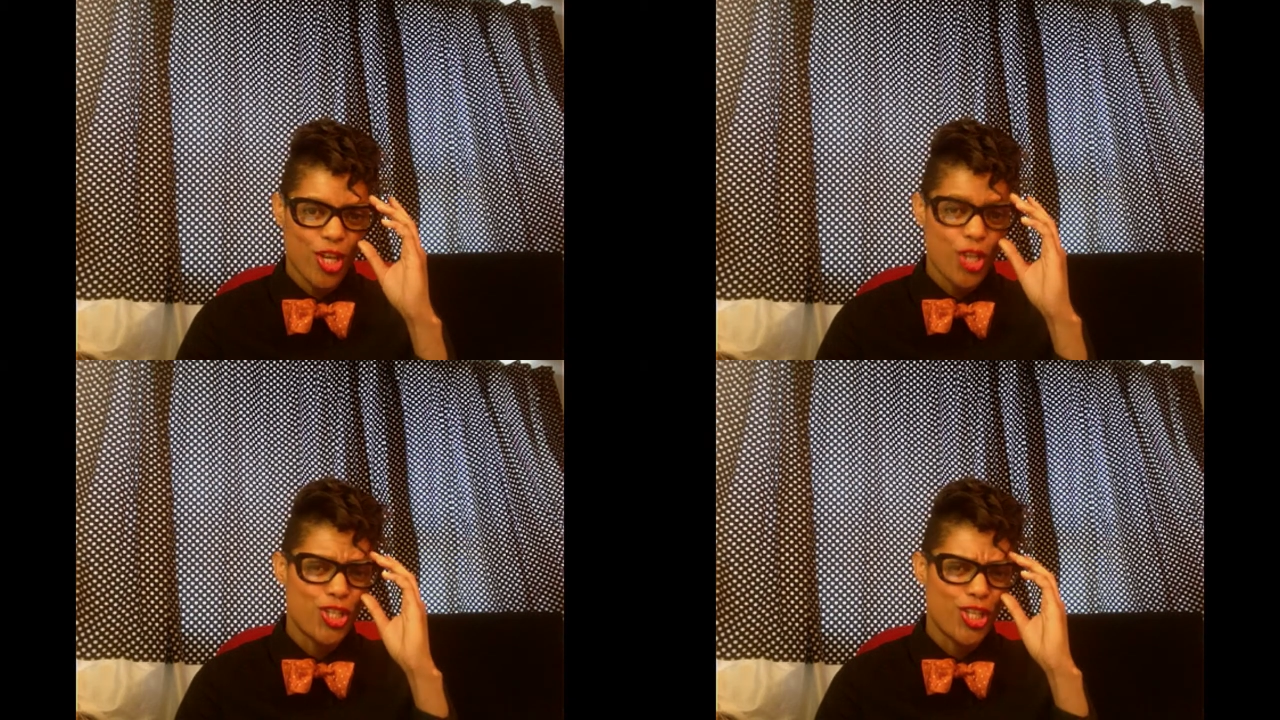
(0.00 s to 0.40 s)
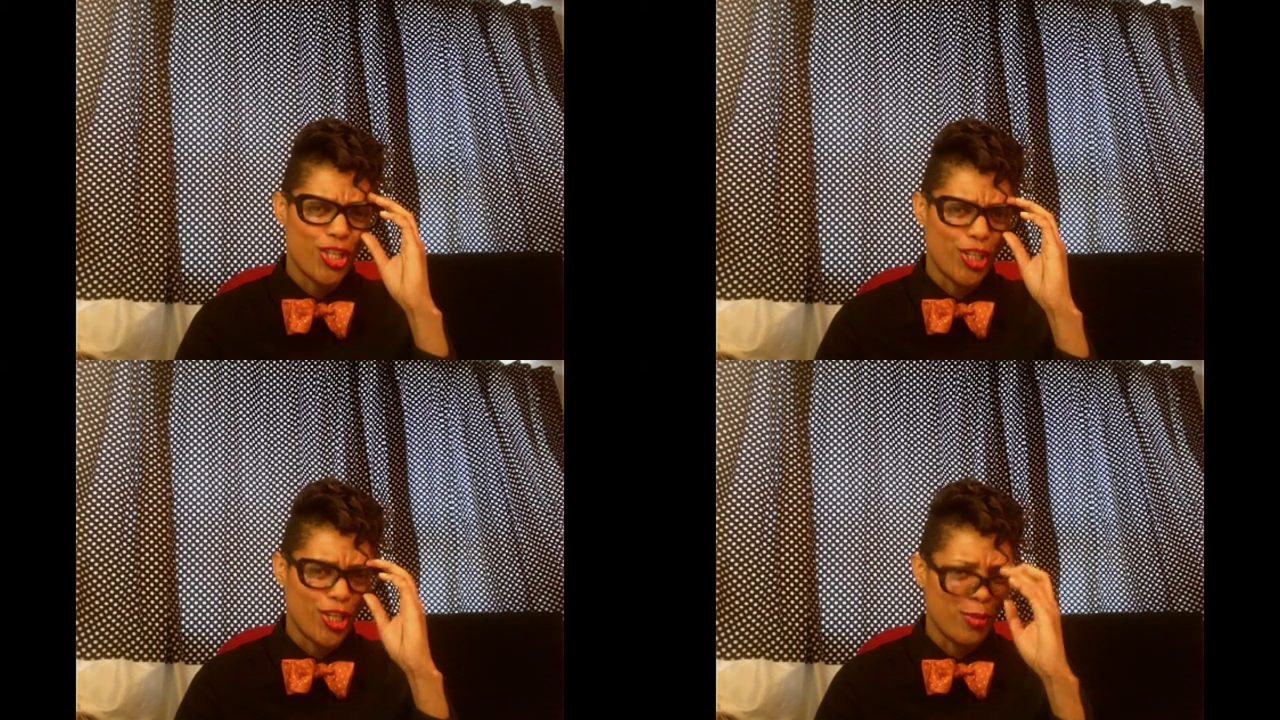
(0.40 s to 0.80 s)
See you
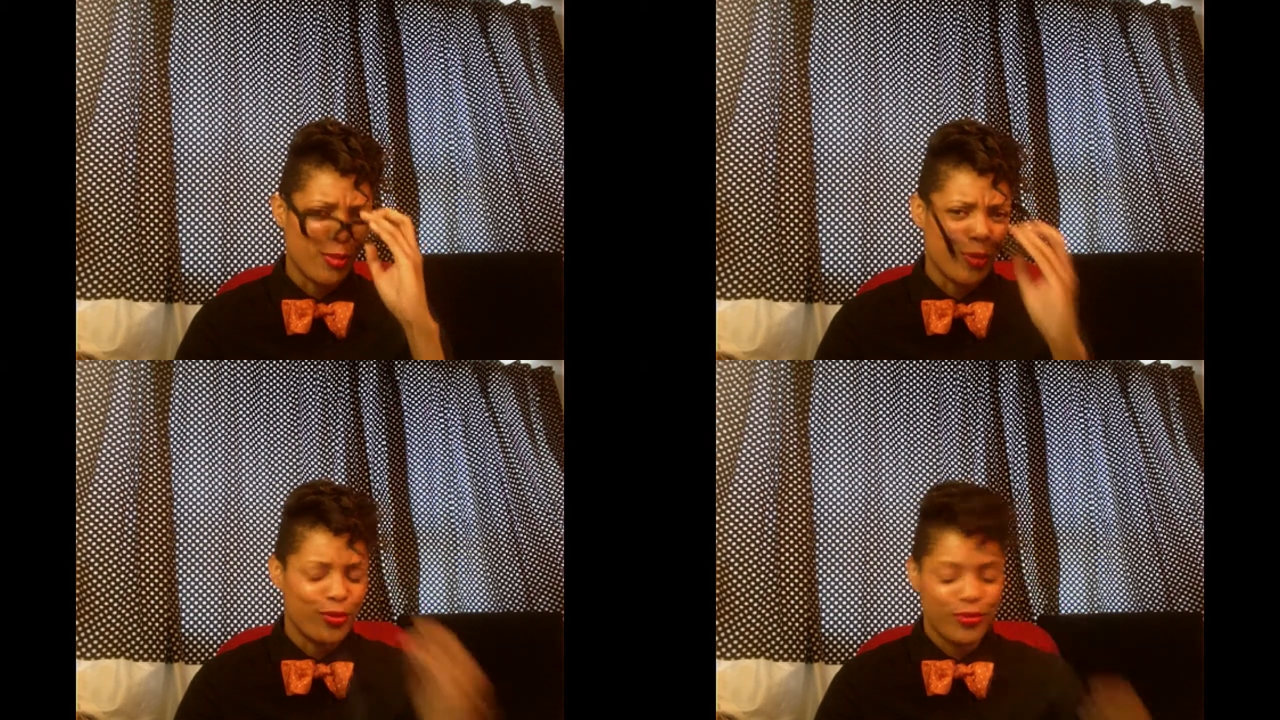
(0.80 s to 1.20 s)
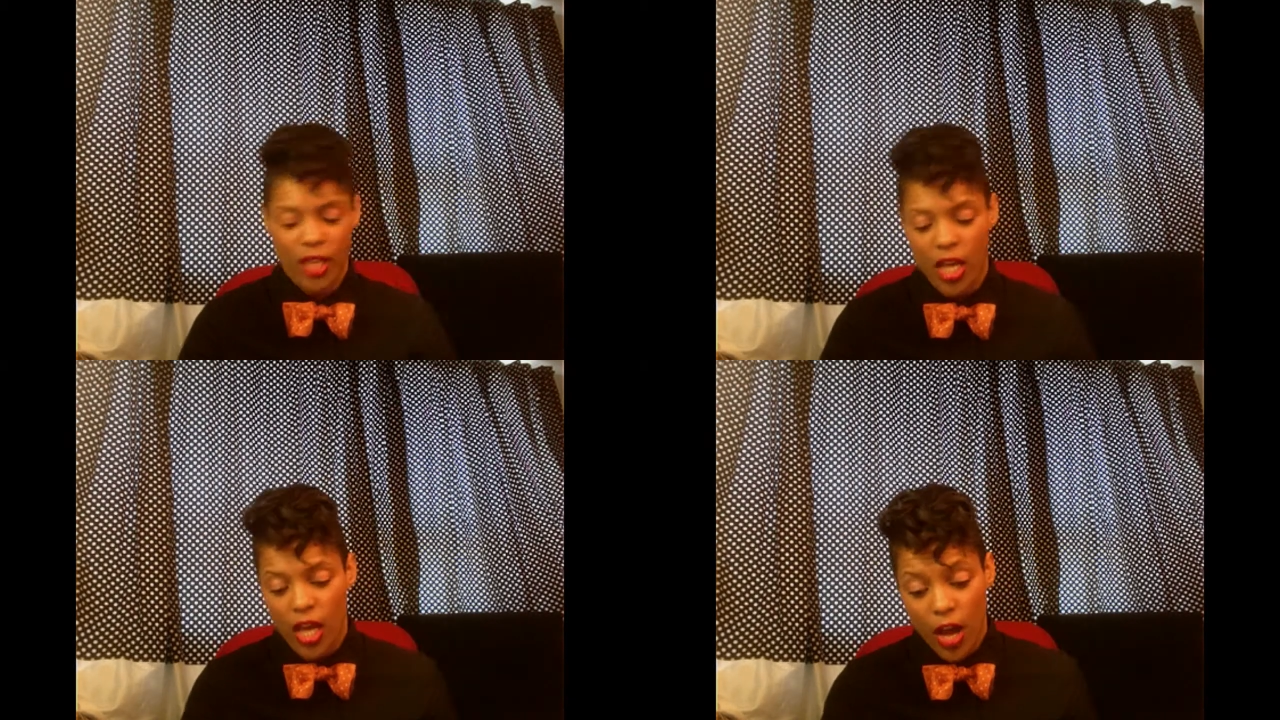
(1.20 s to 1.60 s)
later, people.
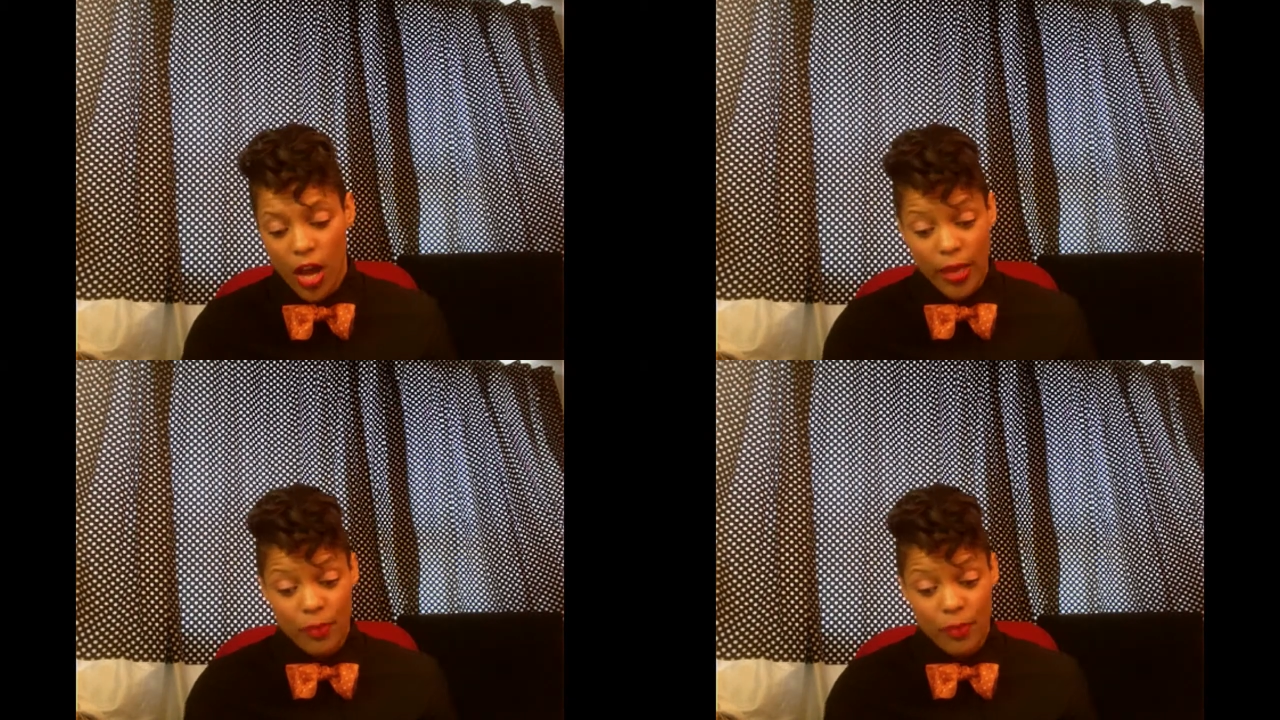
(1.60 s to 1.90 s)
Okay.